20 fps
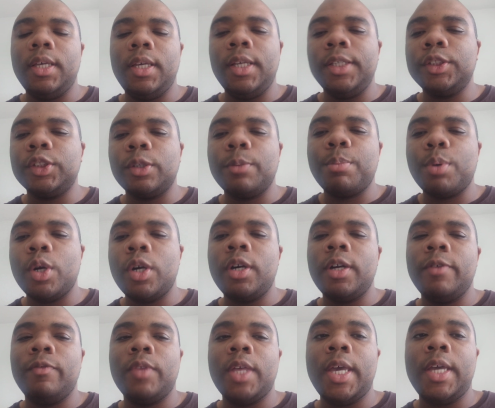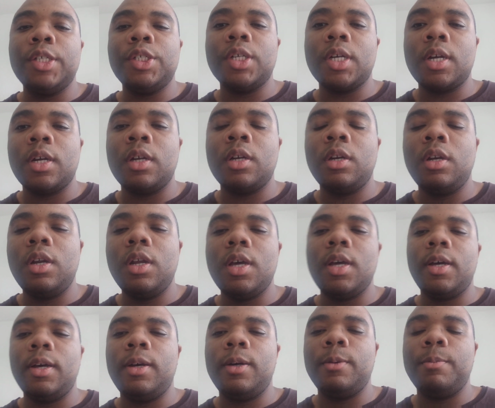eastern part of the Asian
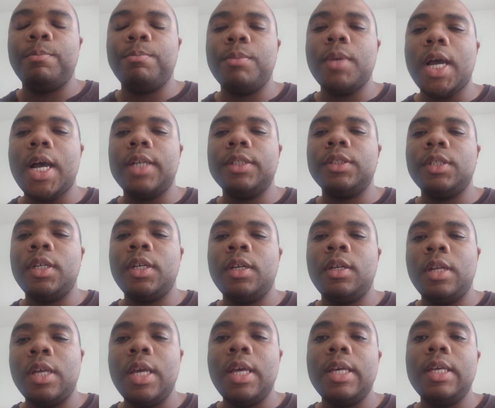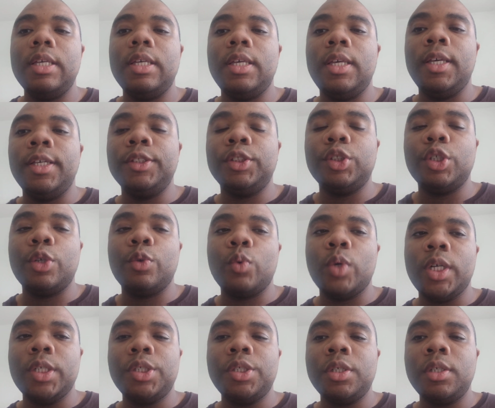continent, Eastern
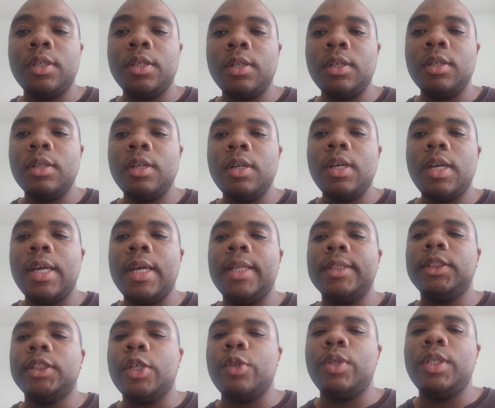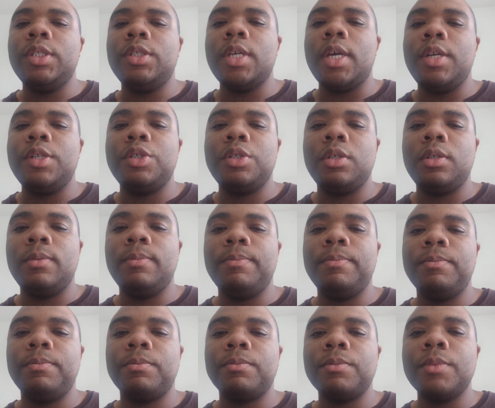Russia, and Southeast Asia.
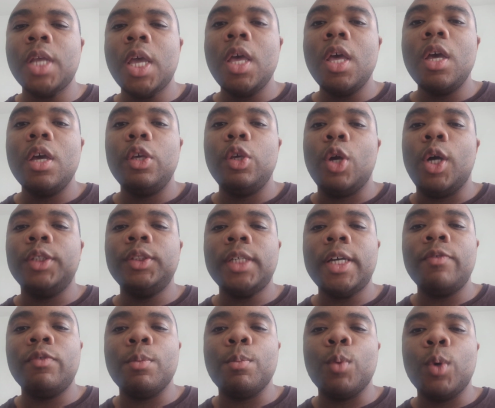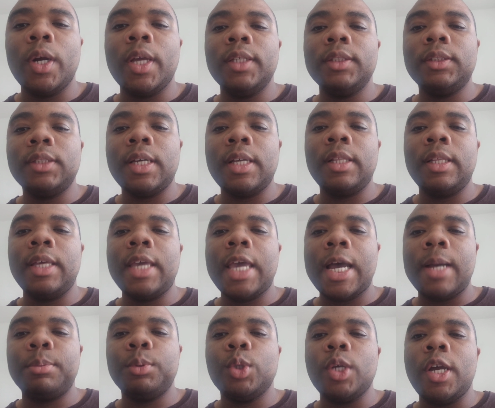You also have the Morgan Stanley
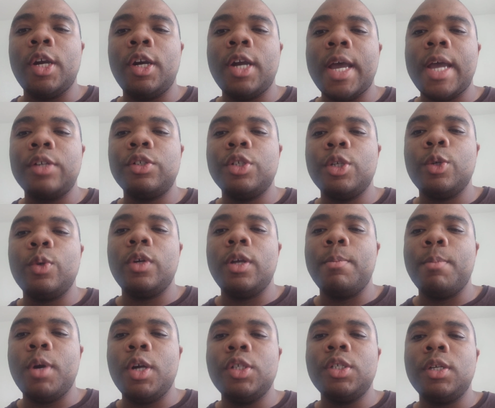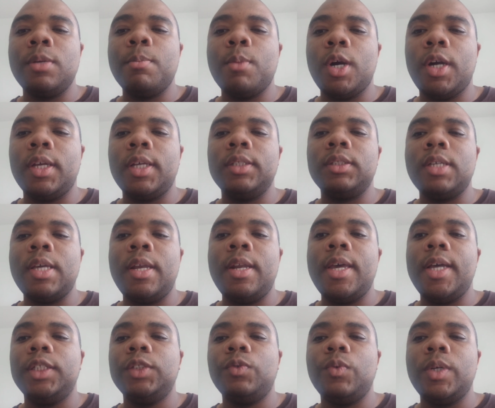Capital International Emerging Markets
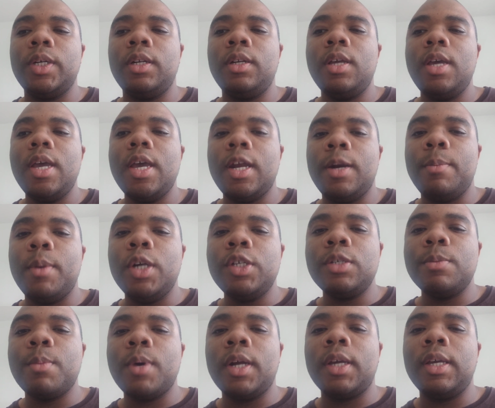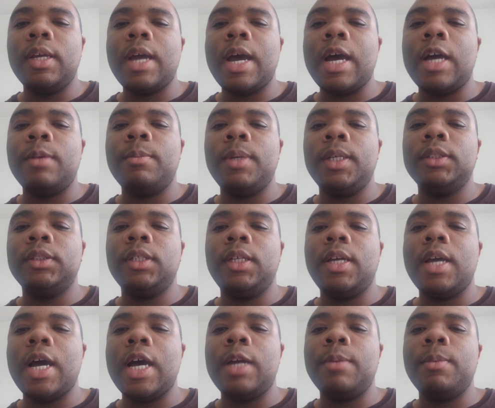Index Fund. An emerging market economy is the
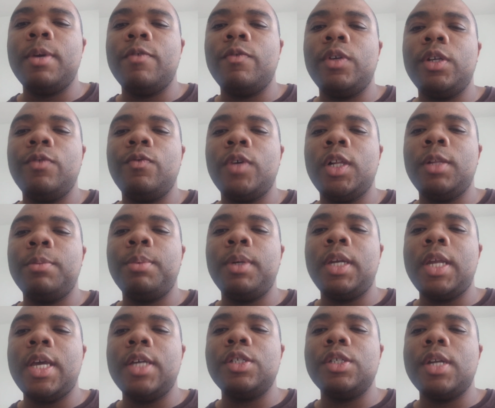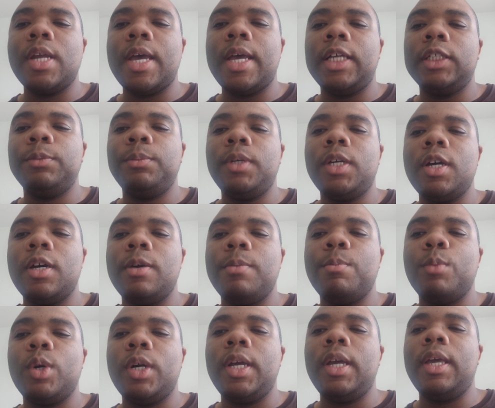economy of a developing nation that has become
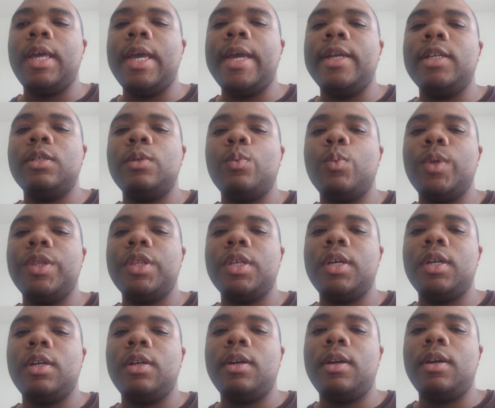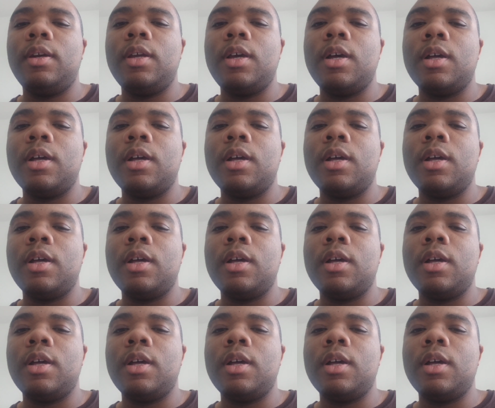more engaged within